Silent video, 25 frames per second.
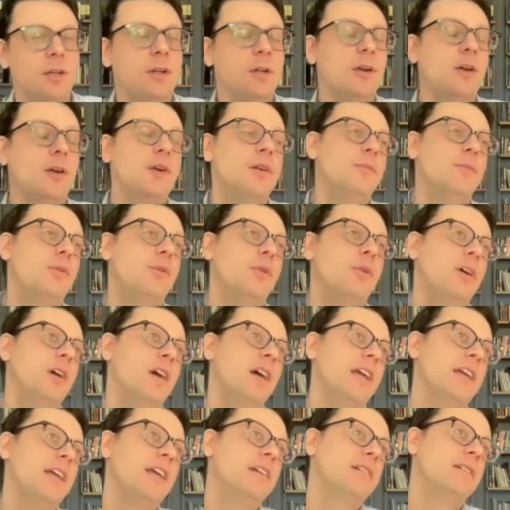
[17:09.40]
Oh
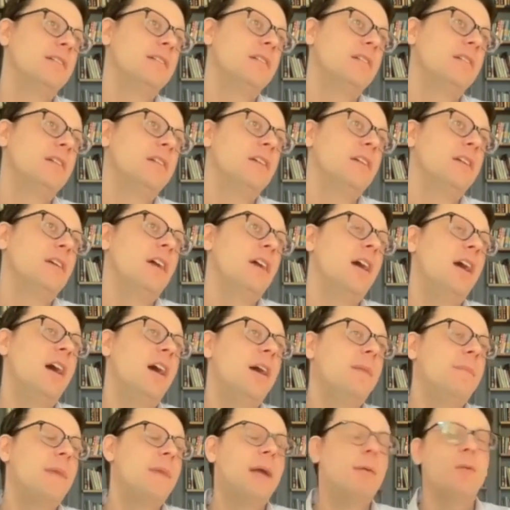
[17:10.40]
boy.
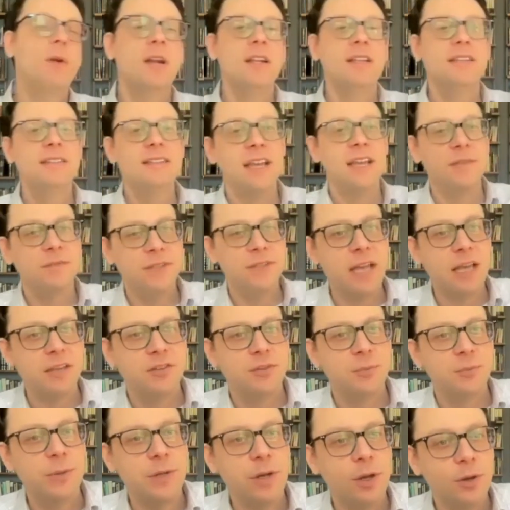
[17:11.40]
I want to say,
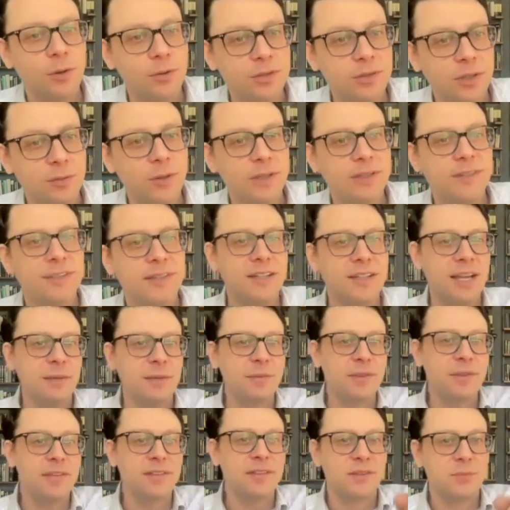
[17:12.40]
yes, Spinoza. What's the name
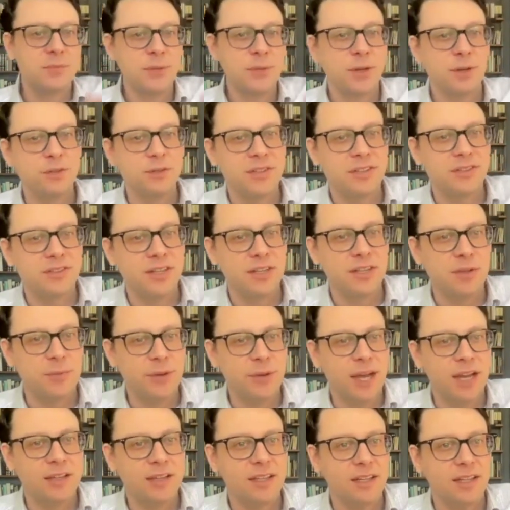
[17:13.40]
of the Spinozist in the
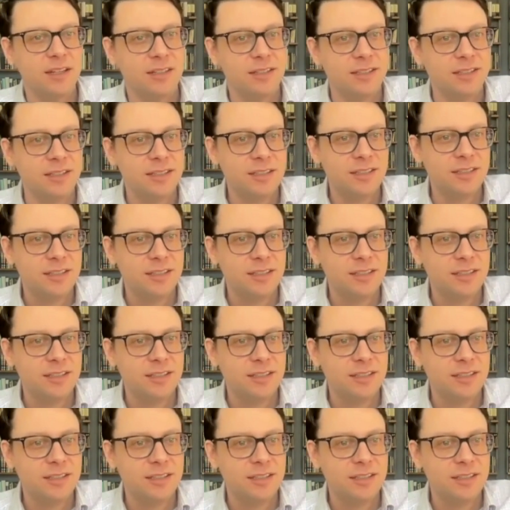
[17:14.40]
back there?